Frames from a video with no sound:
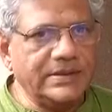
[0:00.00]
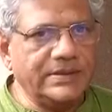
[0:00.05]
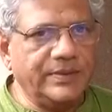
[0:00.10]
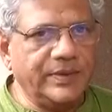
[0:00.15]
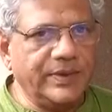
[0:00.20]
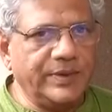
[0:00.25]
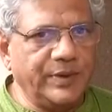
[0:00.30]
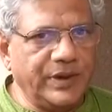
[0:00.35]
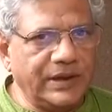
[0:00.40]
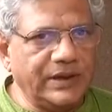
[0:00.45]

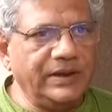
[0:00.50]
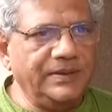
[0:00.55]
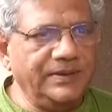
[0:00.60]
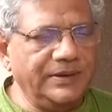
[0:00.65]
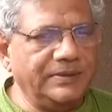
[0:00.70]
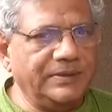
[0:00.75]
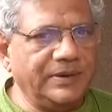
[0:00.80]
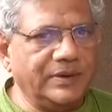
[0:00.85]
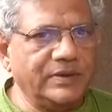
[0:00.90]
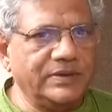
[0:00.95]
We welcome
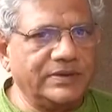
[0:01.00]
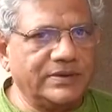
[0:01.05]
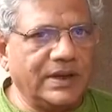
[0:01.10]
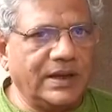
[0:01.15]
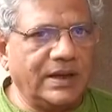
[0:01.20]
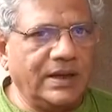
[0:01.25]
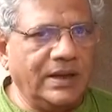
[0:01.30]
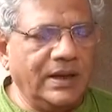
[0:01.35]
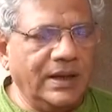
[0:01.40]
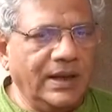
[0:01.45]
it because
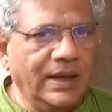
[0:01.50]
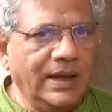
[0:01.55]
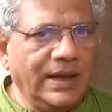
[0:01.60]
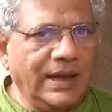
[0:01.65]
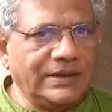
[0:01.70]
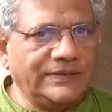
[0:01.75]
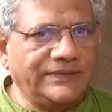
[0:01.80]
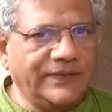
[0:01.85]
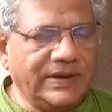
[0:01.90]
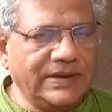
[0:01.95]
uh,
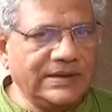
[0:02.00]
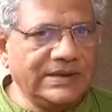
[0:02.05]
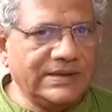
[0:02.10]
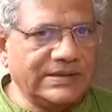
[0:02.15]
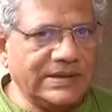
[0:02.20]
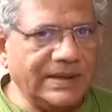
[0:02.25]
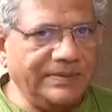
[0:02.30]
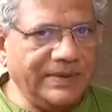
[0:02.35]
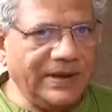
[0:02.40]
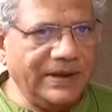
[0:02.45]
as far
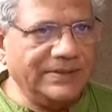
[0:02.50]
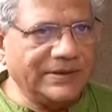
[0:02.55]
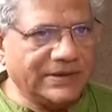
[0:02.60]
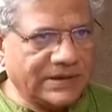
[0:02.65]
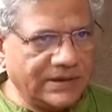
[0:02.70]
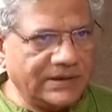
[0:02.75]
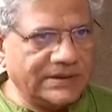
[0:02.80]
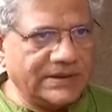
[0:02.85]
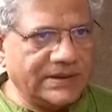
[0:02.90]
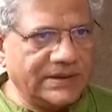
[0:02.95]
as the CPM is
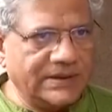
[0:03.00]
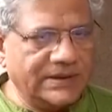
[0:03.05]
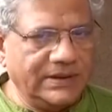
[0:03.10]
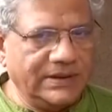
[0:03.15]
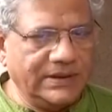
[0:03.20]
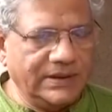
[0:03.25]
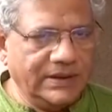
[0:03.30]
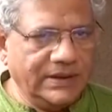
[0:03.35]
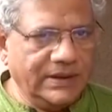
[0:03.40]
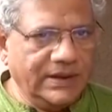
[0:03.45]
concerned,
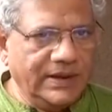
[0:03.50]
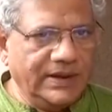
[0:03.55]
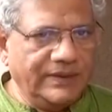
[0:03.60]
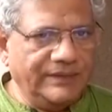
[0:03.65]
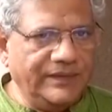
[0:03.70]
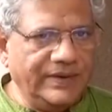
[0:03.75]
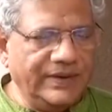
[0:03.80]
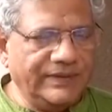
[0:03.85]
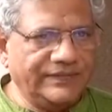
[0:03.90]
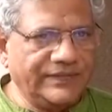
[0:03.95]

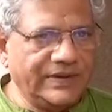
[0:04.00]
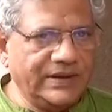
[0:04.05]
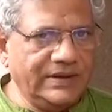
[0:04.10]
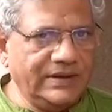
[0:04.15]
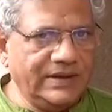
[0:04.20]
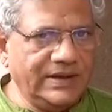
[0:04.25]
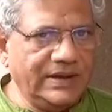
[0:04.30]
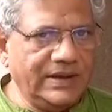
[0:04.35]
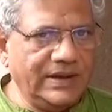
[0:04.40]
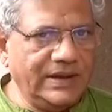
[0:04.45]
we have
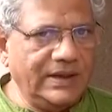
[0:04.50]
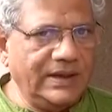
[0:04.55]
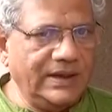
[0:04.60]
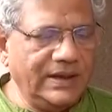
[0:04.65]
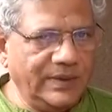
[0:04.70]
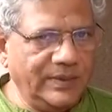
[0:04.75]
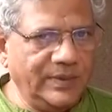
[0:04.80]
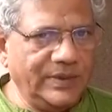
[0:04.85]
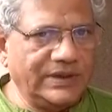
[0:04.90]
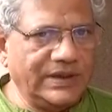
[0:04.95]
said that
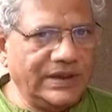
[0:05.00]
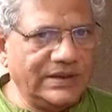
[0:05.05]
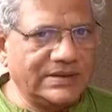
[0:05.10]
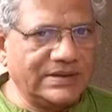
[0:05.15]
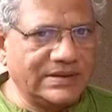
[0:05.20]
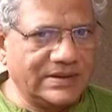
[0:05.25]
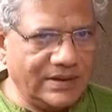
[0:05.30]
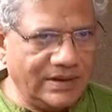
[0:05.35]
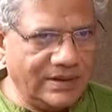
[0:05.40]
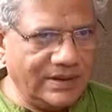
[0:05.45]
India with
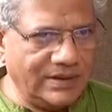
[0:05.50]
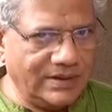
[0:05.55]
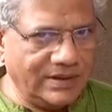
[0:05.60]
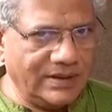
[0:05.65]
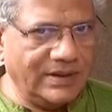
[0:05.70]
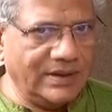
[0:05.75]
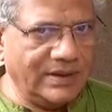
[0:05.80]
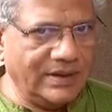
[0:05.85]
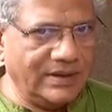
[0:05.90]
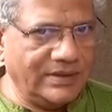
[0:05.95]
its
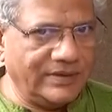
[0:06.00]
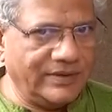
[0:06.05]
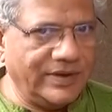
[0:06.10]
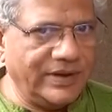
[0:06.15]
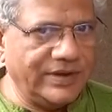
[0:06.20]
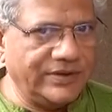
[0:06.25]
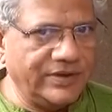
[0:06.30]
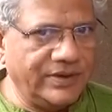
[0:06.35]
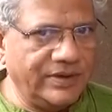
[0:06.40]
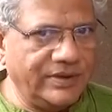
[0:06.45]
uh,
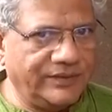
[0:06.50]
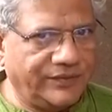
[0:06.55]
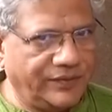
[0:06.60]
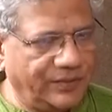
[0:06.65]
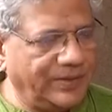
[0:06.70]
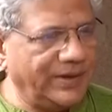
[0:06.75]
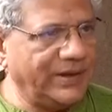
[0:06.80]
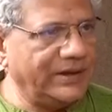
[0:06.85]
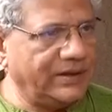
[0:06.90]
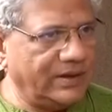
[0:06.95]
tradition of
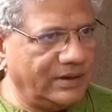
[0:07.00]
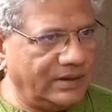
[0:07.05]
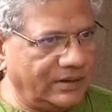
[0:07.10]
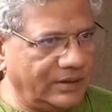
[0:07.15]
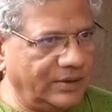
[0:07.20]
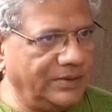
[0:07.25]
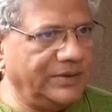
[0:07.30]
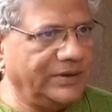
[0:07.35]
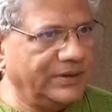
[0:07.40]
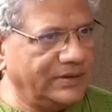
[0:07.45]

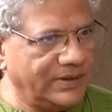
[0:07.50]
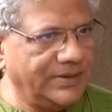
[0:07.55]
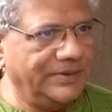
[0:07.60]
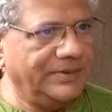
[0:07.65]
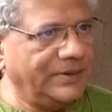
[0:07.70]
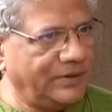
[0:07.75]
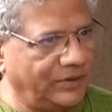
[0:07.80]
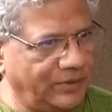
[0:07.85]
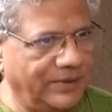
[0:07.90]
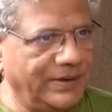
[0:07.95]

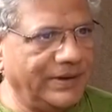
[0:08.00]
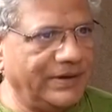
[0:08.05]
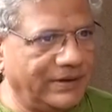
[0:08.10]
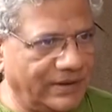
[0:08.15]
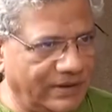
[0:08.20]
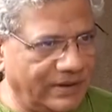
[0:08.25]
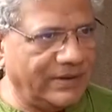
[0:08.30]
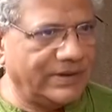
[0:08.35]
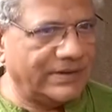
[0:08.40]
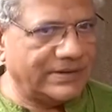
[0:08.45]
humanism and
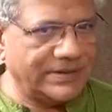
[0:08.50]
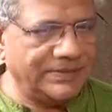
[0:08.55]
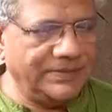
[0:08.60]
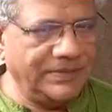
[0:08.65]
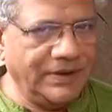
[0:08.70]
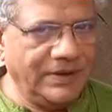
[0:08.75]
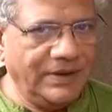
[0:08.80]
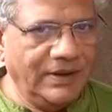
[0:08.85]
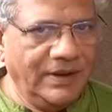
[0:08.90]
humanitarianism